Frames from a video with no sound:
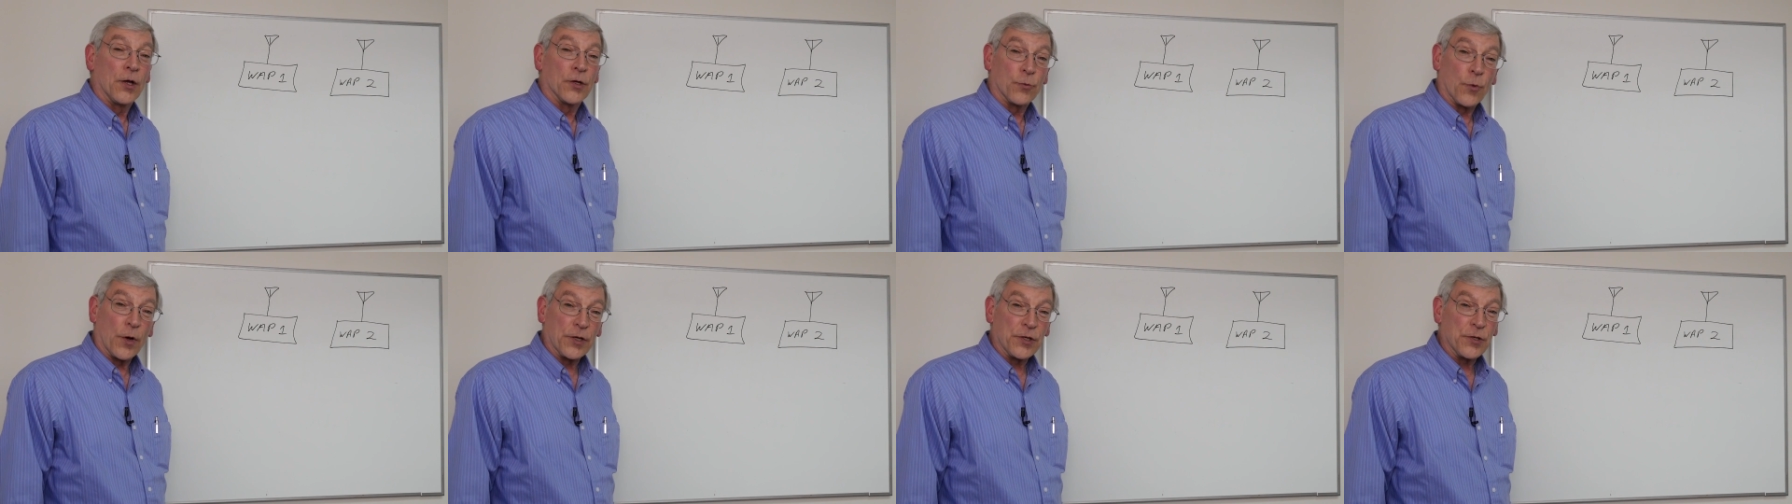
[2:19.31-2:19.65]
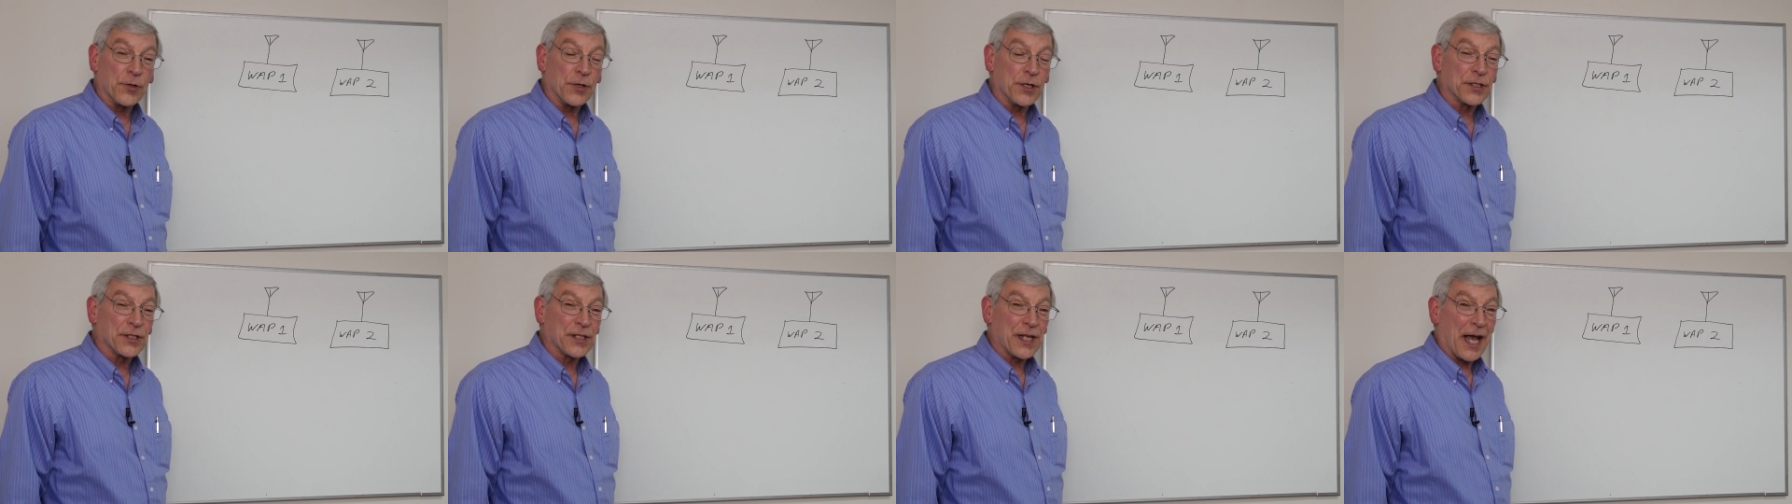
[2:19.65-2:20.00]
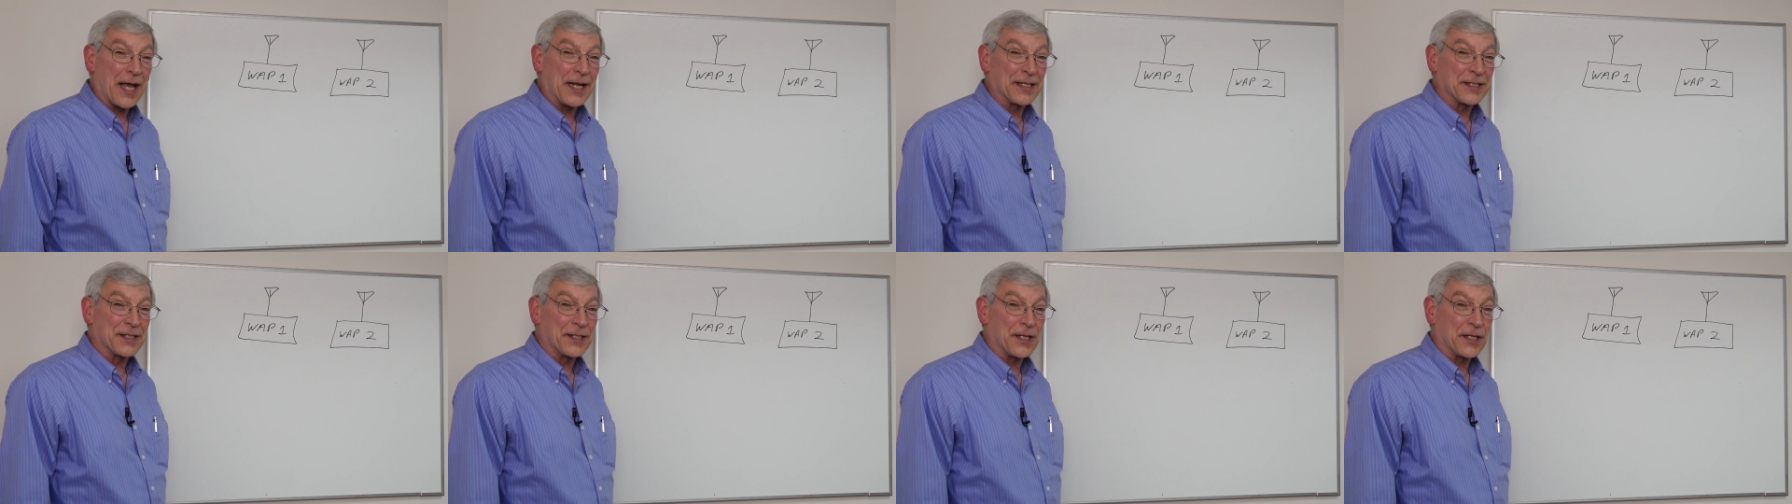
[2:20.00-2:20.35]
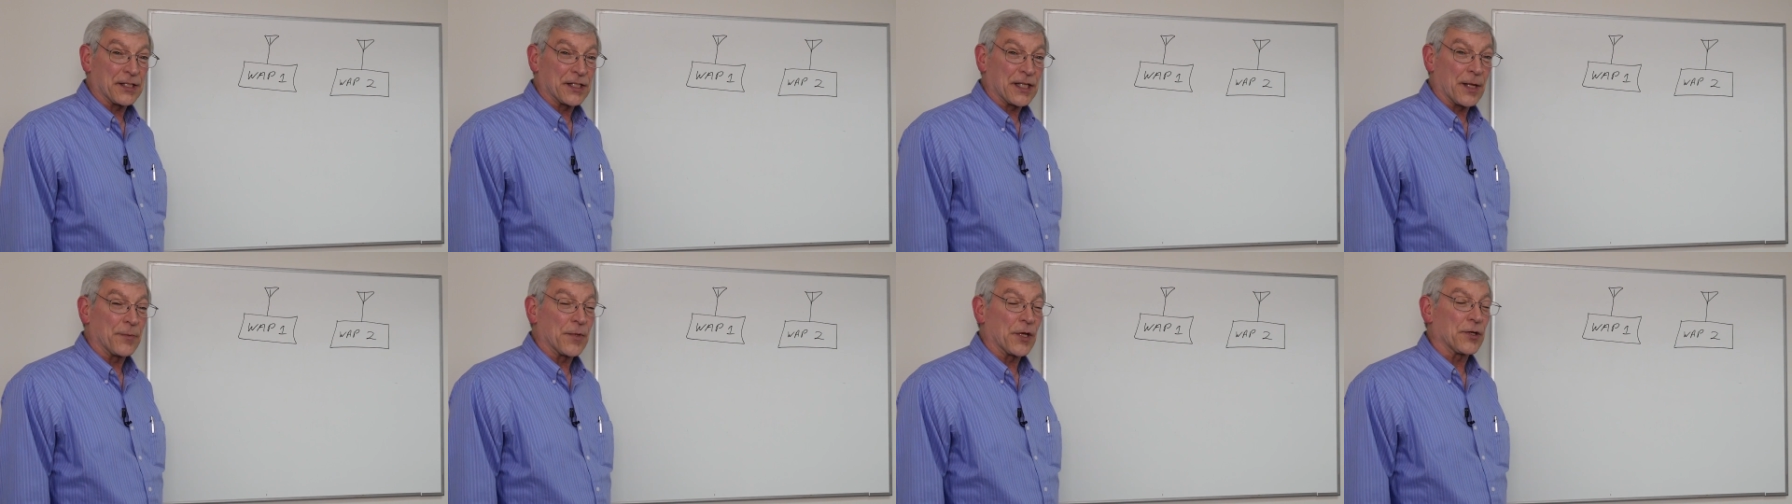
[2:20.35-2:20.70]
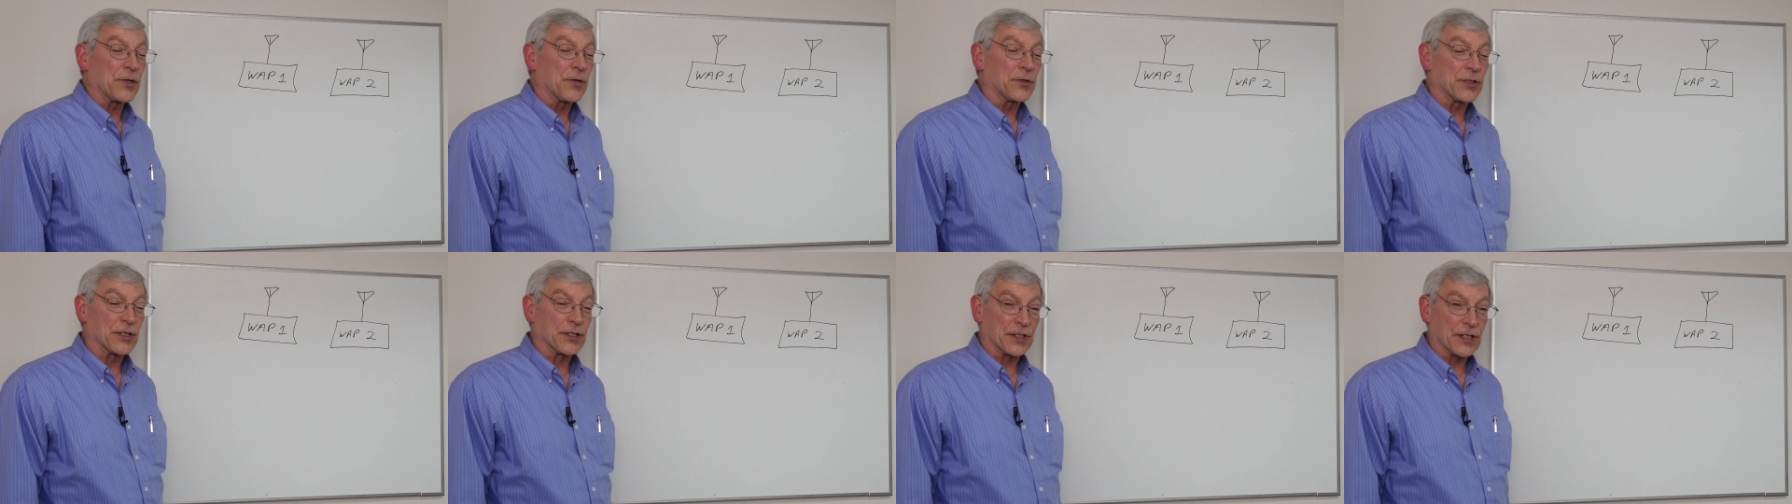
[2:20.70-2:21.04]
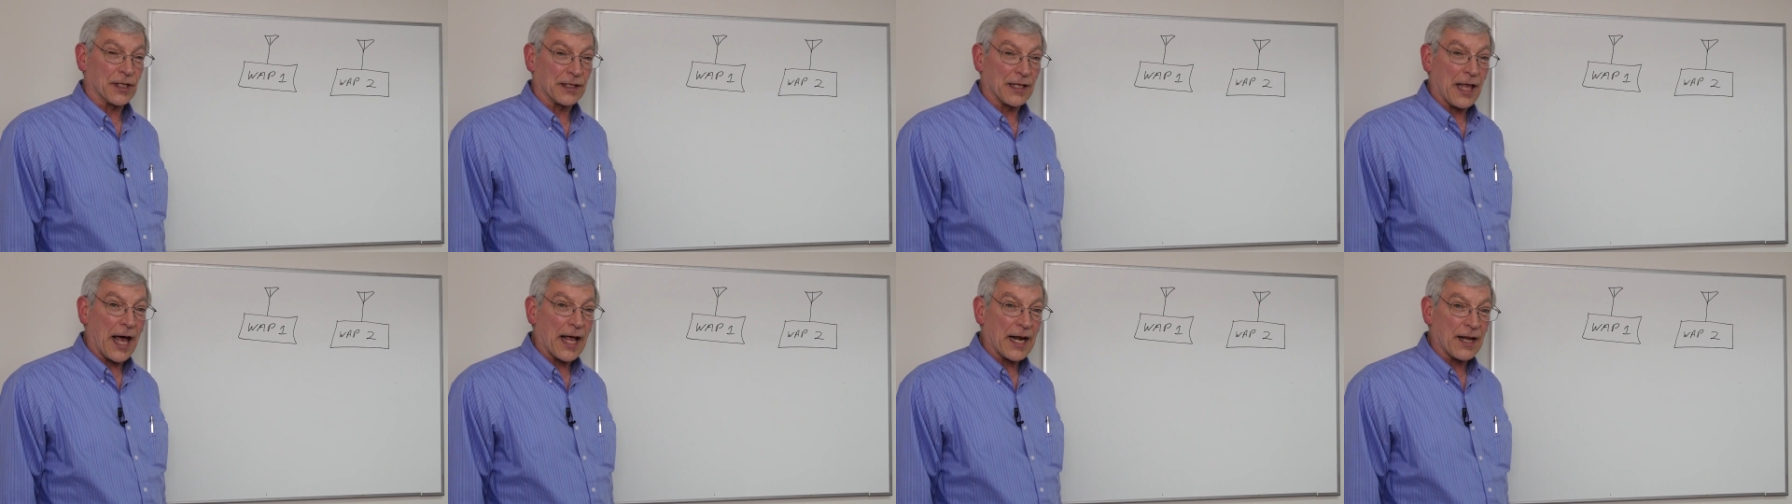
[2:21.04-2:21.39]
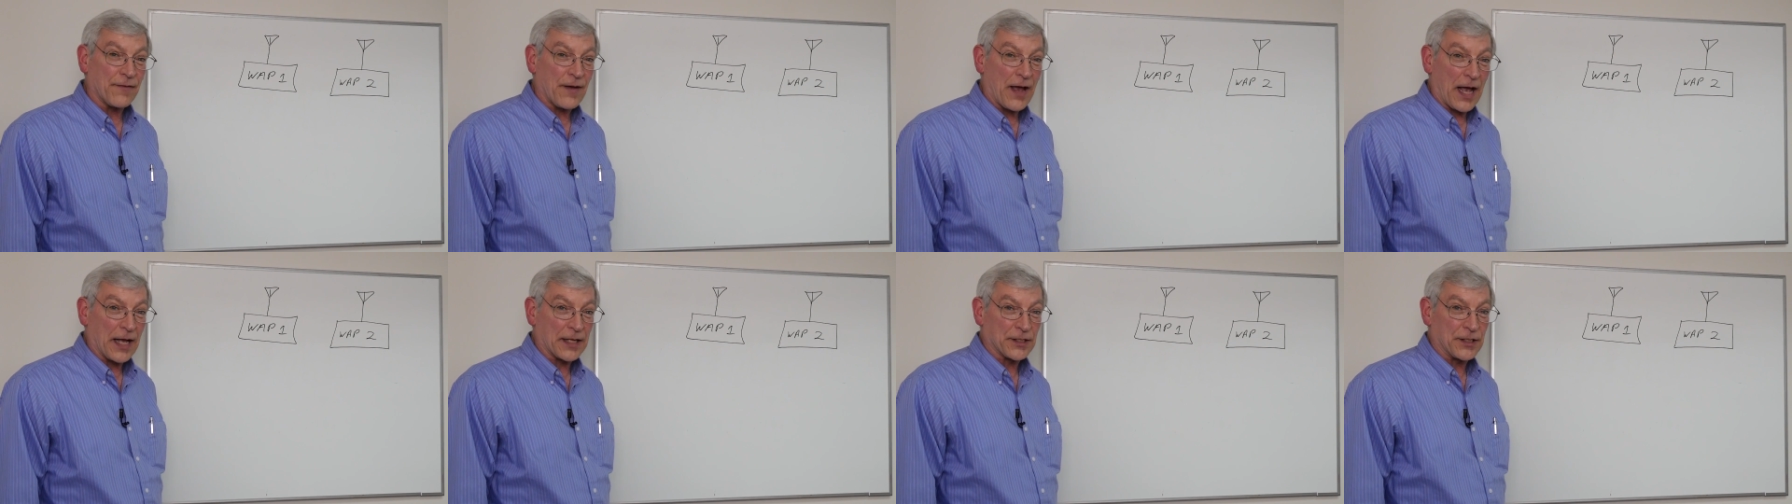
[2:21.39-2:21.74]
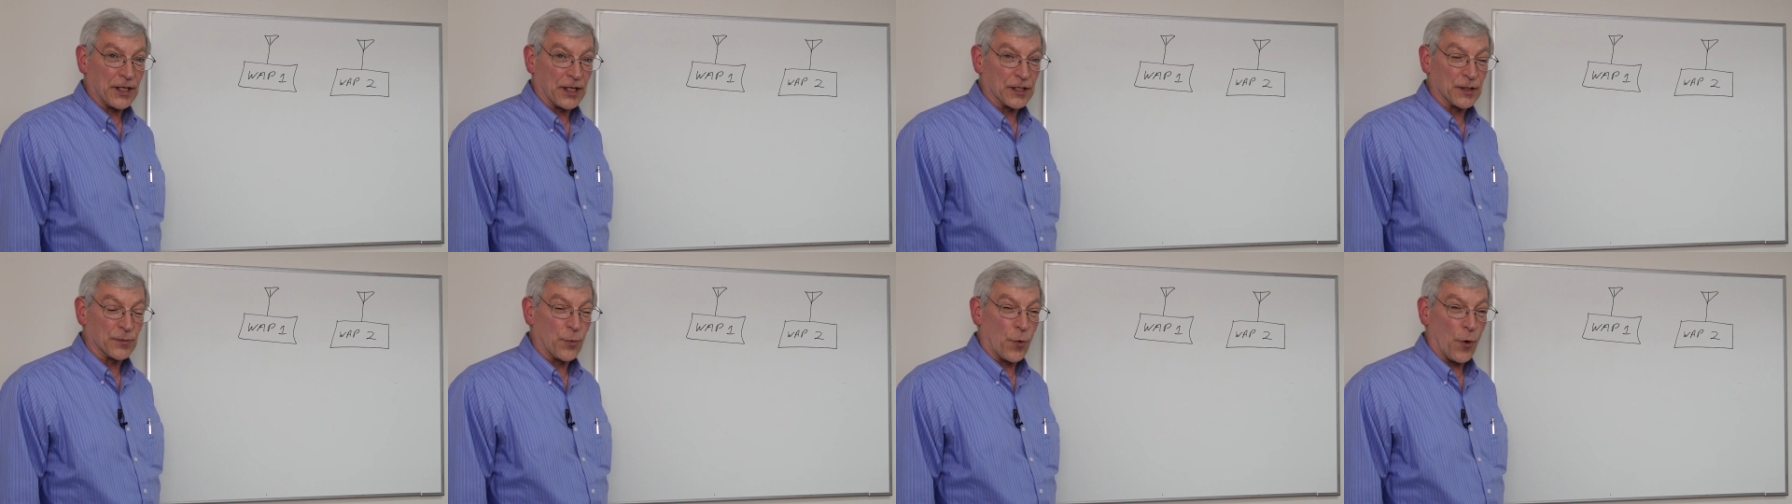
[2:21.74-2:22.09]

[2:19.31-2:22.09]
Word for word: When you design a system that uses a lot of access